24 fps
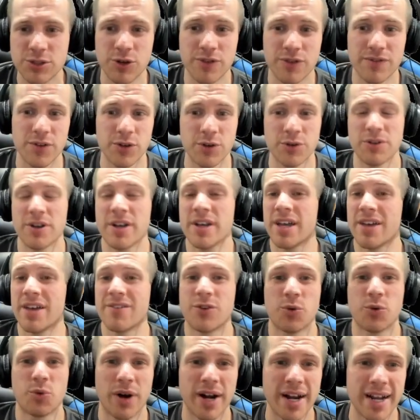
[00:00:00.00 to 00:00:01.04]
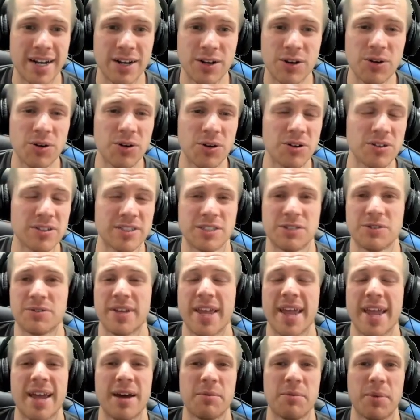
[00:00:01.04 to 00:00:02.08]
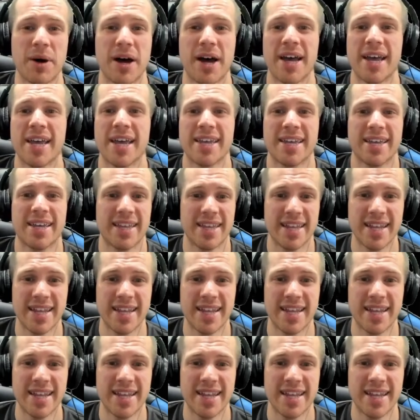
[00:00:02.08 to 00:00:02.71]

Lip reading: So if you run out of gold and you can't buy